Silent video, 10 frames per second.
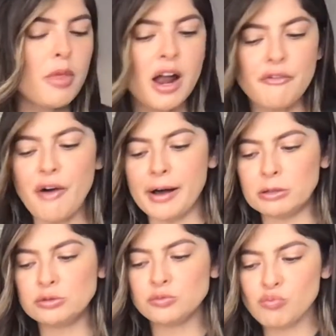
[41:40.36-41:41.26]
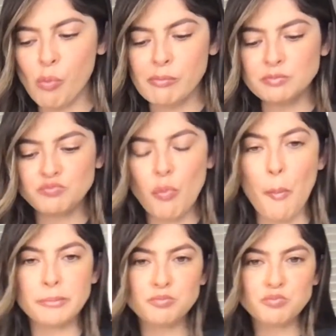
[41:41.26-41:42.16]
that I found.
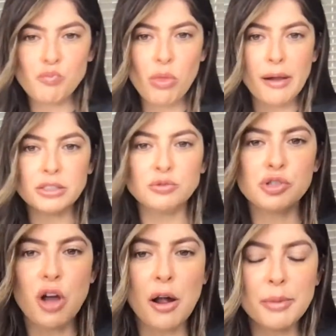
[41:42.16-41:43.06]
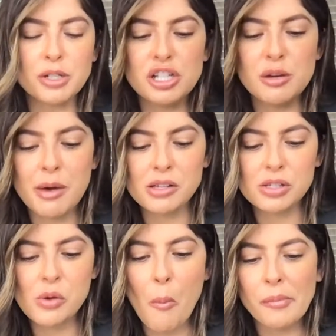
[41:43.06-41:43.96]
We were talking about
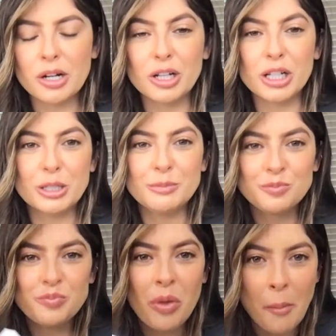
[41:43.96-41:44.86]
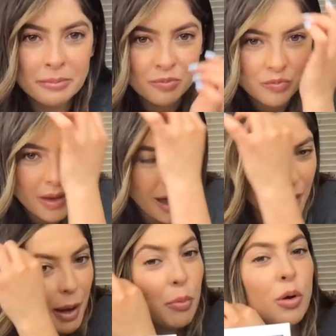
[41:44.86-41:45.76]
DMX earlier.
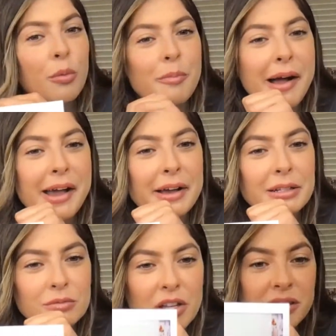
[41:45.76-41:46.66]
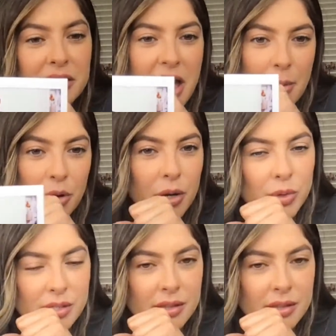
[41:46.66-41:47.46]
I had my instant camera. It was